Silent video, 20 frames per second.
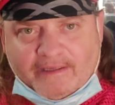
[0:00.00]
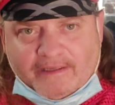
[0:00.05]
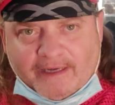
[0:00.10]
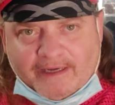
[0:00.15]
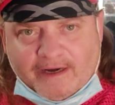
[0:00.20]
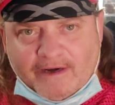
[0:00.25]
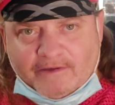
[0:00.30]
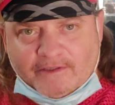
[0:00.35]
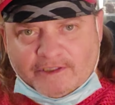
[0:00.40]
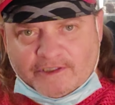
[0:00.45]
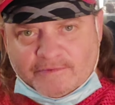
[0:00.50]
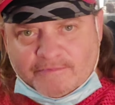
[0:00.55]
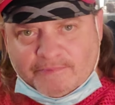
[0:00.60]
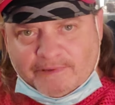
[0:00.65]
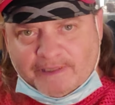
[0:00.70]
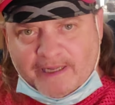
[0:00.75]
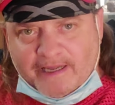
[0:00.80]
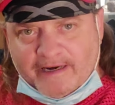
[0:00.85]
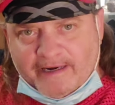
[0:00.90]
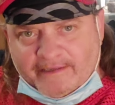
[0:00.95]
like on this
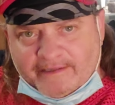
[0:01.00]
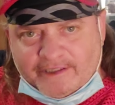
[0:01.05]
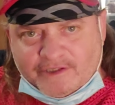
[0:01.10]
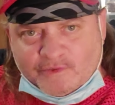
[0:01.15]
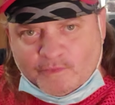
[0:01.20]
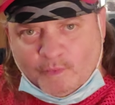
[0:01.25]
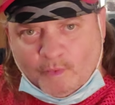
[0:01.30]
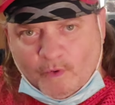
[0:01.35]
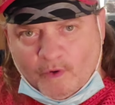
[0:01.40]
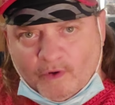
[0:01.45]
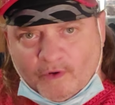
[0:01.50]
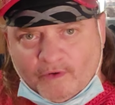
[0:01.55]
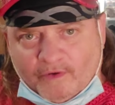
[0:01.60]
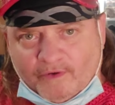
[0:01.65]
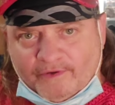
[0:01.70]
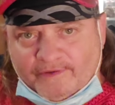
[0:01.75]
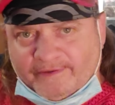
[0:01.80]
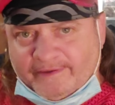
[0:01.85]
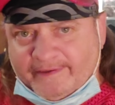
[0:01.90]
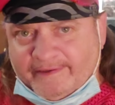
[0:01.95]
planet, this
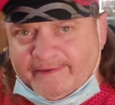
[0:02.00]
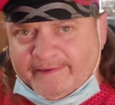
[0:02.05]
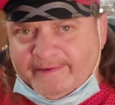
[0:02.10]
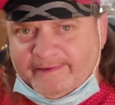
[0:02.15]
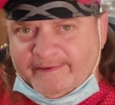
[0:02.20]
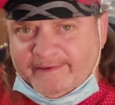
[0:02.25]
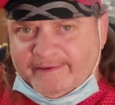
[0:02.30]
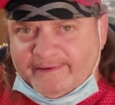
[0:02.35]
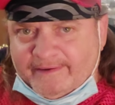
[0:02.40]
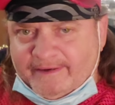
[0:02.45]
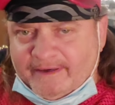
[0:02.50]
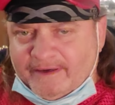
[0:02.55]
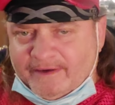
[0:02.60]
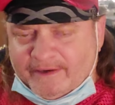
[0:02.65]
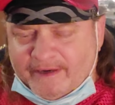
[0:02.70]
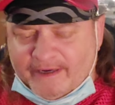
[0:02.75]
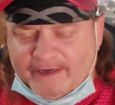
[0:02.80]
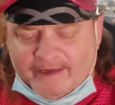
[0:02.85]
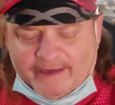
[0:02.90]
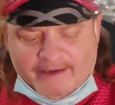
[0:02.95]
world.
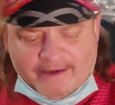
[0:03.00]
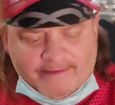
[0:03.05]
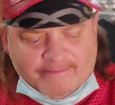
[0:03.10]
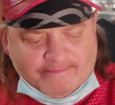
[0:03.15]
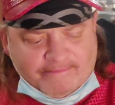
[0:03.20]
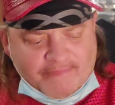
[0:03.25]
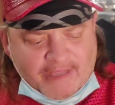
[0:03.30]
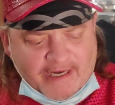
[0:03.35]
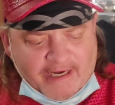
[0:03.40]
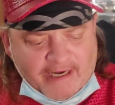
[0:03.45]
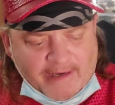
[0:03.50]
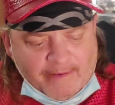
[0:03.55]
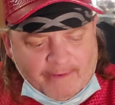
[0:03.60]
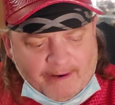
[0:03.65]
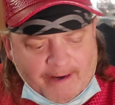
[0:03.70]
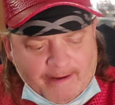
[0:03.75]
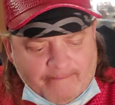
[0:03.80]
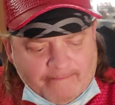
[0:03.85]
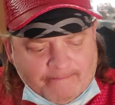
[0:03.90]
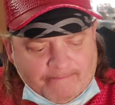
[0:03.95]
Okay, and
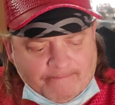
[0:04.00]
anyway,